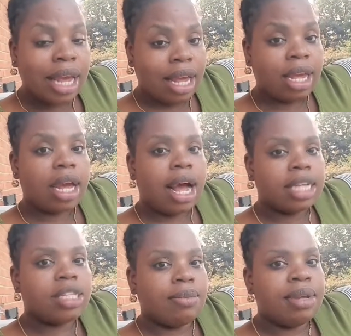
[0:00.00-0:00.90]
Yeah.
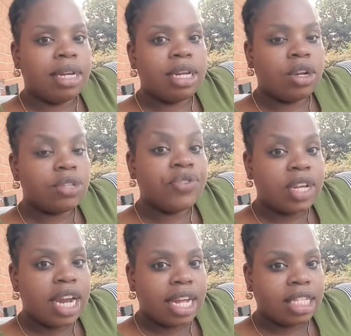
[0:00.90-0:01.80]
As some of you did just
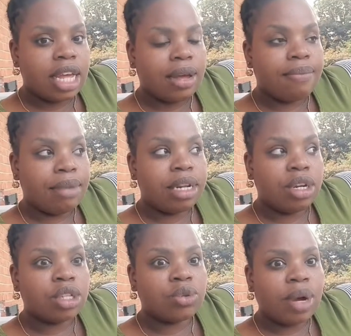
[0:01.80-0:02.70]
feel like, say, me
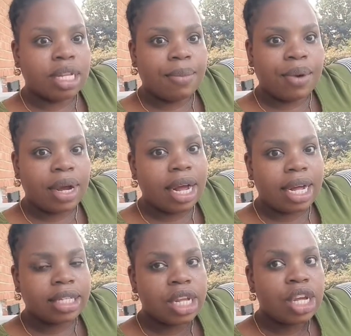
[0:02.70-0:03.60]
did just want a break
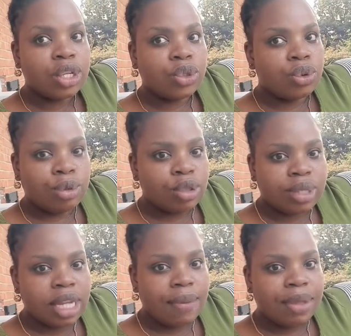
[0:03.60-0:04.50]
because too
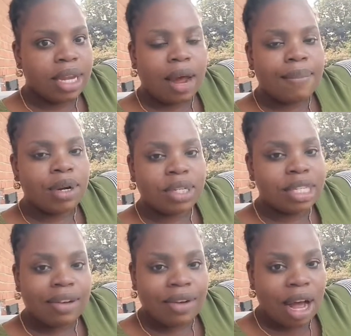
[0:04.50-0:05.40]
much was happening and I
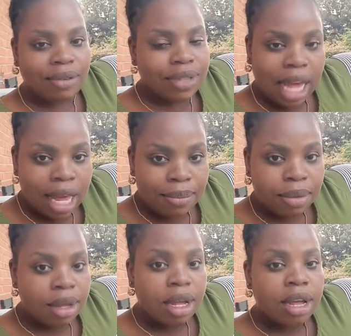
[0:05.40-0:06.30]
just never have
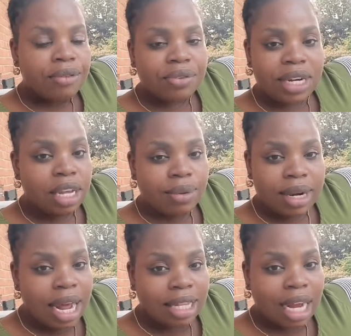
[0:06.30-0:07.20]
time to deal
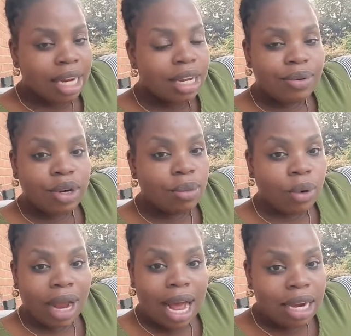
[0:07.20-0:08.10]
with that or deal with no
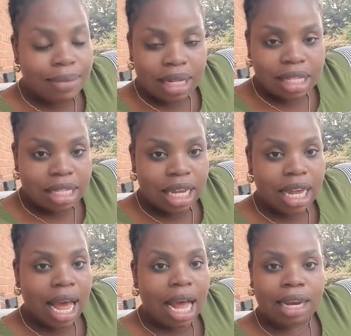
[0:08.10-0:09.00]
more
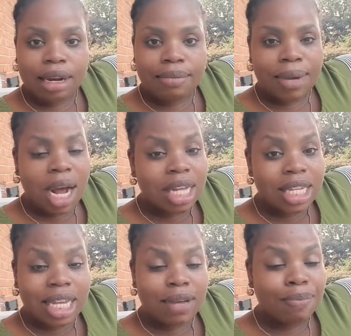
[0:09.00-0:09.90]
animosity. And
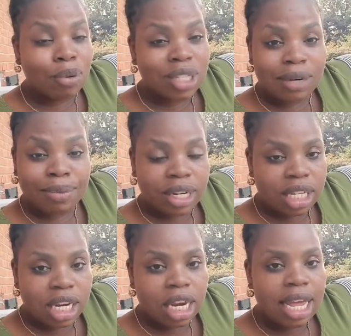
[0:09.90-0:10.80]
because they keep pushing,
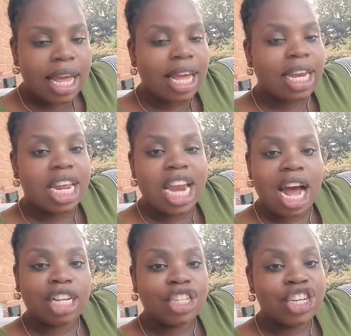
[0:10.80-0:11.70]
pressing, it
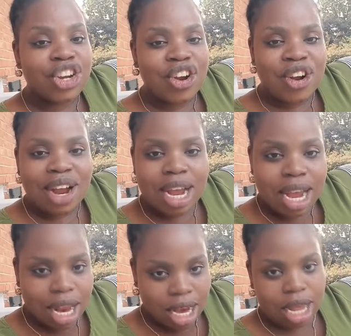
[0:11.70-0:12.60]
did a
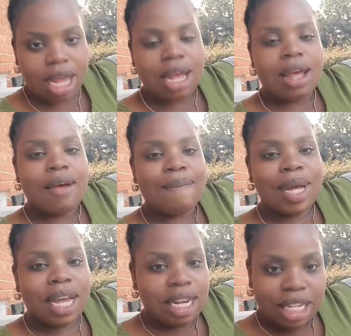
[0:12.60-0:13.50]
drain
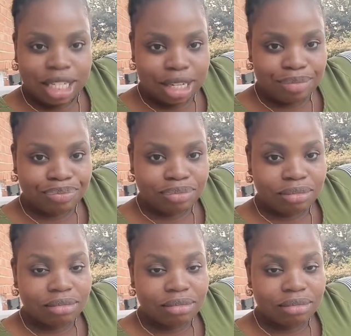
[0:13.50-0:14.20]
my energy.